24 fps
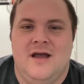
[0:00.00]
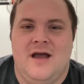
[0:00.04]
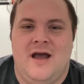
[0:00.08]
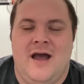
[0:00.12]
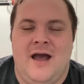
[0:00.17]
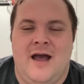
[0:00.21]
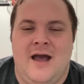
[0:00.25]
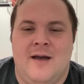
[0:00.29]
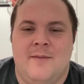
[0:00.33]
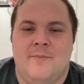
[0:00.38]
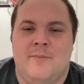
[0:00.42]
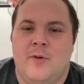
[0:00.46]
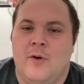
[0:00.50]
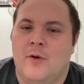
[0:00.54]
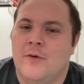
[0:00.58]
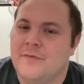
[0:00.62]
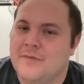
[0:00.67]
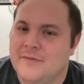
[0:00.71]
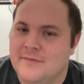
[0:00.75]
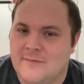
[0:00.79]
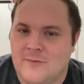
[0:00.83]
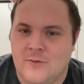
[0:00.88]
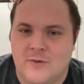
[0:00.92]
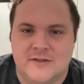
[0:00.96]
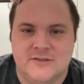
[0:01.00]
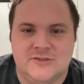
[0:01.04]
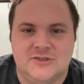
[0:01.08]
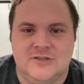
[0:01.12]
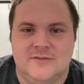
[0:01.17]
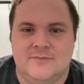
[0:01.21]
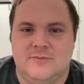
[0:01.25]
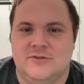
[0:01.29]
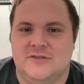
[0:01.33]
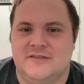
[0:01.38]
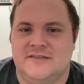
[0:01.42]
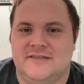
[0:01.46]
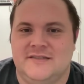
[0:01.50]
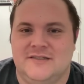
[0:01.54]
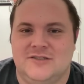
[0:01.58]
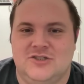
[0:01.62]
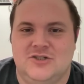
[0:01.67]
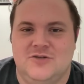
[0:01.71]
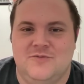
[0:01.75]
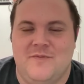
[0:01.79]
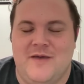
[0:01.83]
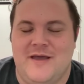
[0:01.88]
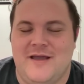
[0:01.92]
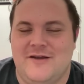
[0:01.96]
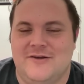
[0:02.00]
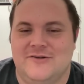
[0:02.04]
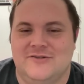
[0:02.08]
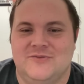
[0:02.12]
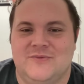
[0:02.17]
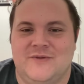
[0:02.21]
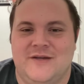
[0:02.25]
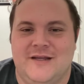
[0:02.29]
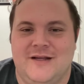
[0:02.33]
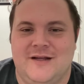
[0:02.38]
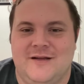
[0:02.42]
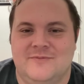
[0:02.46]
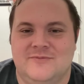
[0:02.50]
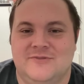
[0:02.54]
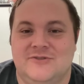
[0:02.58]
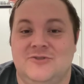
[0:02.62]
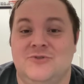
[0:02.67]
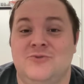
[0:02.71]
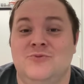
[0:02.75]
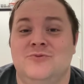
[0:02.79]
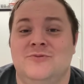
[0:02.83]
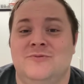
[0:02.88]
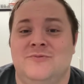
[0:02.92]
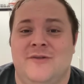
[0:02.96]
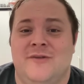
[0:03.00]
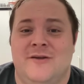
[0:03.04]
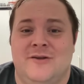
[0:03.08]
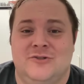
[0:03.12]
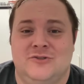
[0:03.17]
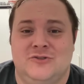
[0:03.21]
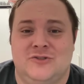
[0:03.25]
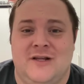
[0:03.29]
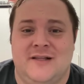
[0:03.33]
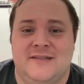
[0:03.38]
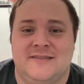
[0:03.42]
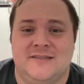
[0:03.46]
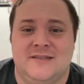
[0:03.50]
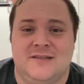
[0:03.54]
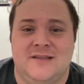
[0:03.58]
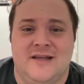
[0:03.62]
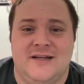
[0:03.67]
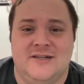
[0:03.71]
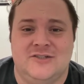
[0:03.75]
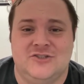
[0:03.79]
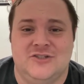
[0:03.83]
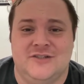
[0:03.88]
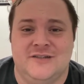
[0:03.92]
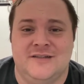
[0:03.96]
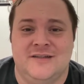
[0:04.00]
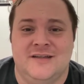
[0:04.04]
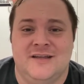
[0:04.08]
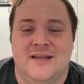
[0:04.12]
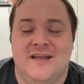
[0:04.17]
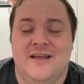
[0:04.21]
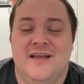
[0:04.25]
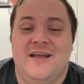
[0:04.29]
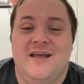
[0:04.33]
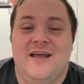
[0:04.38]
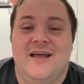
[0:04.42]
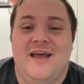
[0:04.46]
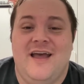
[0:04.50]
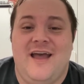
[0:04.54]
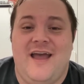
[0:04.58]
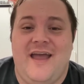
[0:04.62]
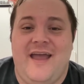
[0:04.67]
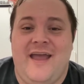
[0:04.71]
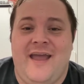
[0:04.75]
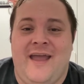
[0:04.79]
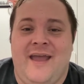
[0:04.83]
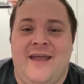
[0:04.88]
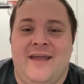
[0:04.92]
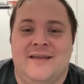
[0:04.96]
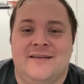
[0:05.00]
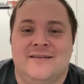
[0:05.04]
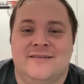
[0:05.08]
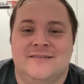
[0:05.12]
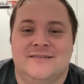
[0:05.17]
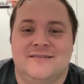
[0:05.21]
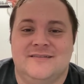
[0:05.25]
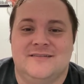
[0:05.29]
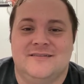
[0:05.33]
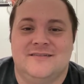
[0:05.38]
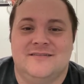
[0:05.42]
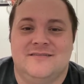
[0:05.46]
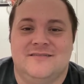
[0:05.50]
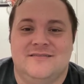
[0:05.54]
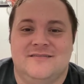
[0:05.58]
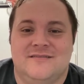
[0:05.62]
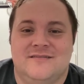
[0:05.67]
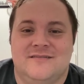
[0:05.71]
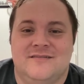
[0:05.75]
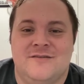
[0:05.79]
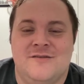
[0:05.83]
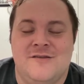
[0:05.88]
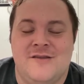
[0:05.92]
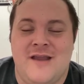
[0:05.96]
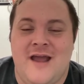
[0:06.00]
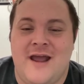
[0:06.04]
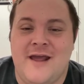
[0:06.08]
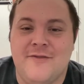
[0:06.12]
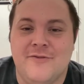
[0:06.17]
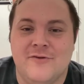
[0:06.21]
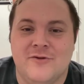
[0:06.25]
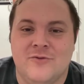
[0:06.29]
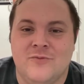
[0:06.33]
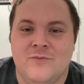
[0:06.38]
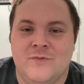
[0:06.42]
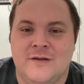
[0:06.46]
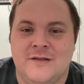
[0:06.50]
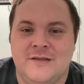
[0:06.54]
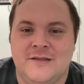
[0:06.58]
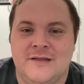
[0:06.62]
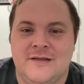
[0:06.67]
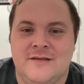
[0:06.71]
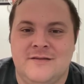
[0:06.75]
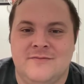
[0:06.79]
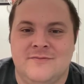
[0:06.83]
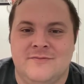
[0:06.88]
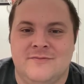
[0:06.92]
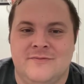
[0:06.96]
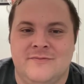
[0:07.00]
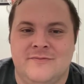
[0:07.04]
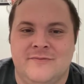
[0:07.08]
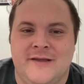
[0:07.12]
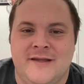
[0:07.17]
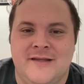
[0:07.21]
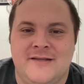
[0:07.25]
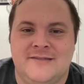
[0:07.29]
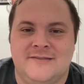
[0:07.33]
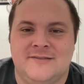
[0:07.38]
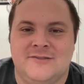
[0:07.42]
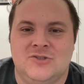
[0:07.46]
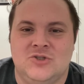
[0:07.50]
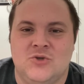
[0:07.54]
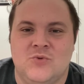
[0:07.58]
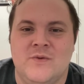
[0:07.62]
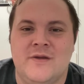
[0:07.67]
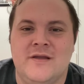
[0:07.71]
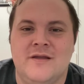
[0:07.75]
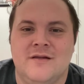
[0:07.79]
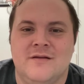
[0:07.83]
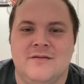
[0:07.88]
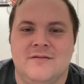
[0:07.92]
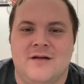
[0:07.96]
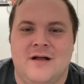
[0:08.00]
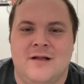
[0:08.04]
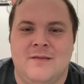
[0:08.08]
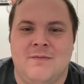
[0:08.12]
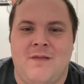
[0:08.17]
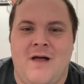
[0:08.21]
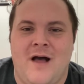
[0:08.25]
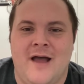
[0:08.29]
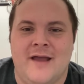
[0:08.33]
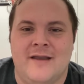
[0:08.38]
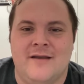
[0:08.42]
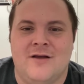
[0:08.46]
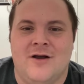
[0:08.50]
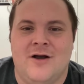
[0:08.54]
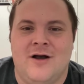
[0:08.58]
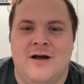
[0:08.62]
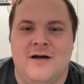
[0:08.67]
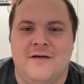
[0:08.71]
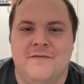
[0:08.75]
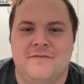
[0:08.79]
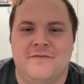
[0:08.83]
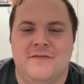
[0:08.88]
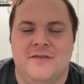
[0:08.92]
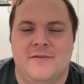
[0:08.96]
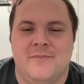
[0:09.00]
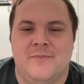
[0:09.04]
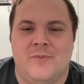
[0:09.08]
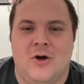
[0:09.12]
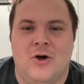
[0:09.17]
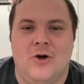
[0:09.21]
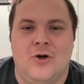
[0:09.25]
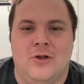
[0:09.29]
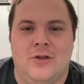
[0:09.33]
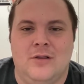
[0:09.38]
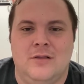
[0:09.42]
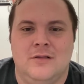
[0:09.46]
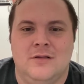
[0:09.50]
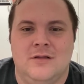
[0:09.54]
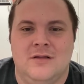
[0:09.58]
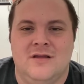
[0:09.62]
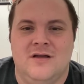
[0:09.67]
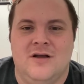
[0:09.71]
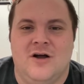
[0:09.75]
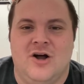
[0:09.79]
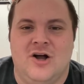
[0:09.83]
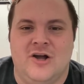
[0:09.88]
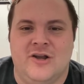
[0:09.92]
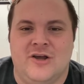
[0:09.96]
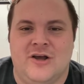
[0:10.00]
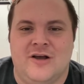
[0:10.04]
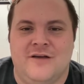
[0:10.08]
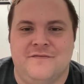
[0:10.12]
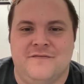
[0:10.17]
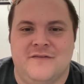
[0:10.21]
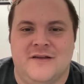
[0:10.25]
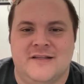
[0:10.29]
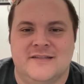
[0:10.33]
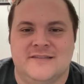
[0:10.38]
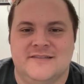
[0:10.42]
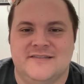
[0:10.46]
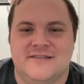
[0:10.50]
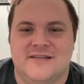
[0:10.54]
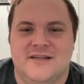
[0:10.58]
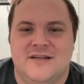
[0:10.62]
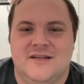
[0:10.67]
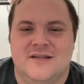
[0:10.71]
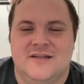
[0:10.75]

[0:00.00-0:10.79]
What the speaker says: Both questionable decision makers when it comes to their shot selection. And neither really, like, doing a lot off the ball on offense.